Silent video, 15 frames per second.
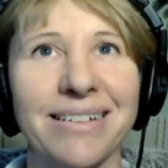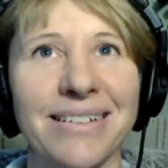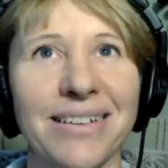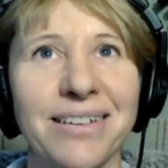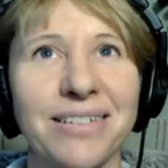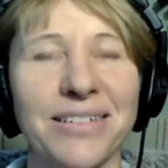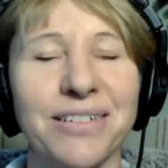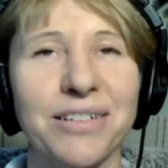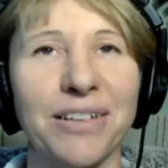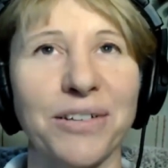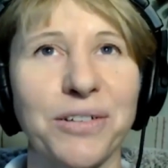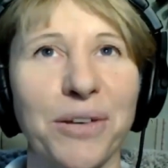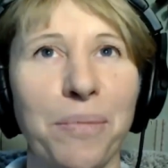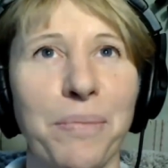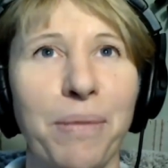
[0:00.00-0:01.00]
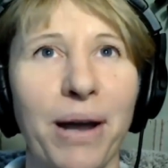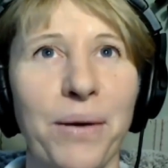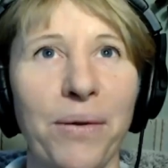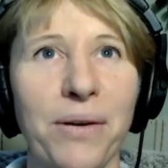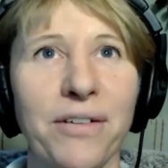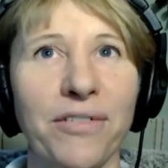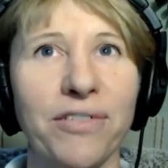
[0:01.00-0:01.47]
Just such a
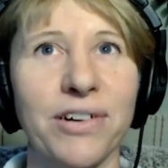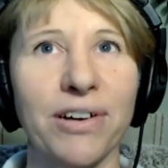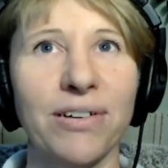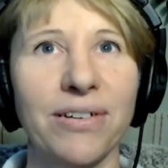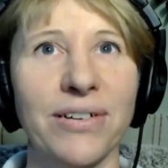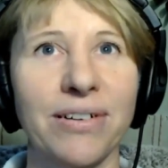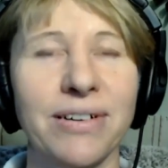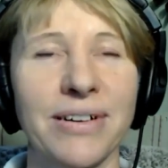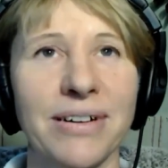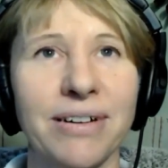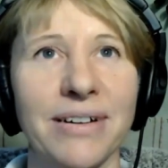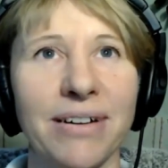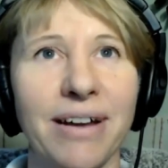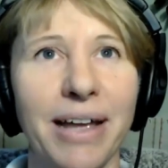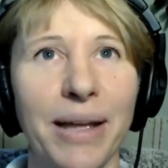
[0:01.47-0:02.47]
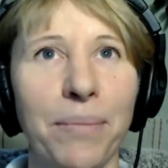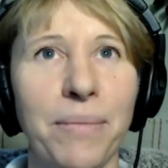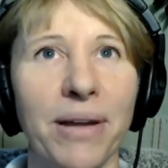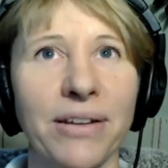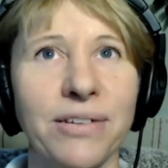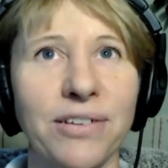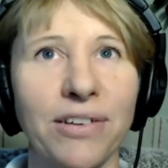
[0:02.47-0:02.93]
powerful
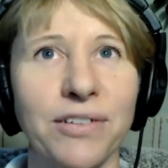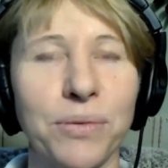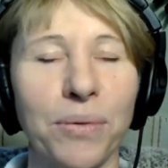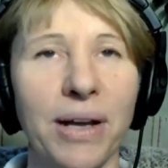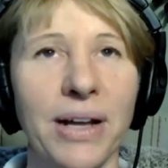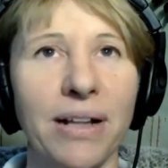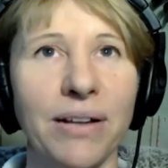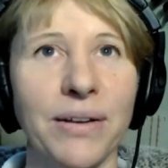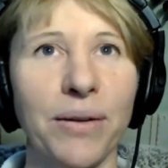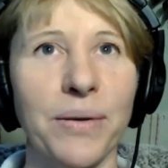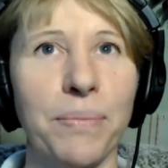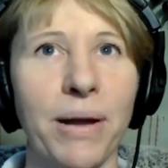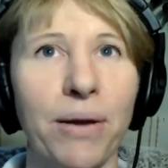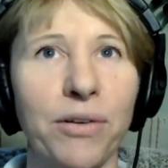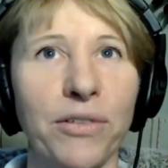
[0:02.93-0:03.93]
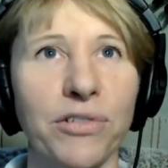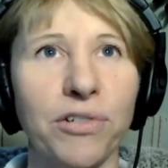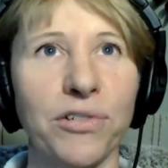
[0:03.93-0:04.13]
image as well and a powerful